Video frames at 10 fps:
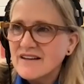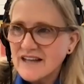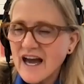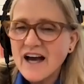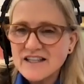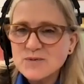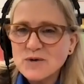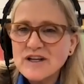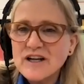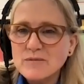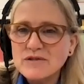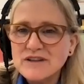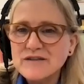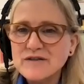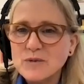yeah, it's pretty
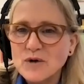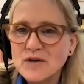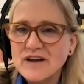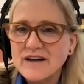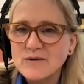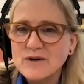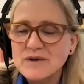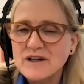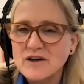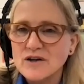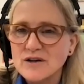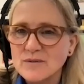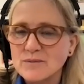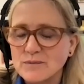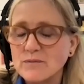unbelievable that we've been
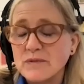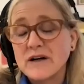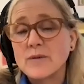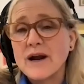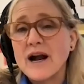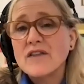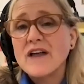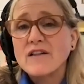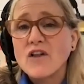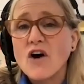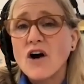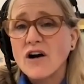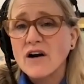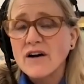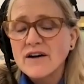been around that
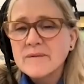long.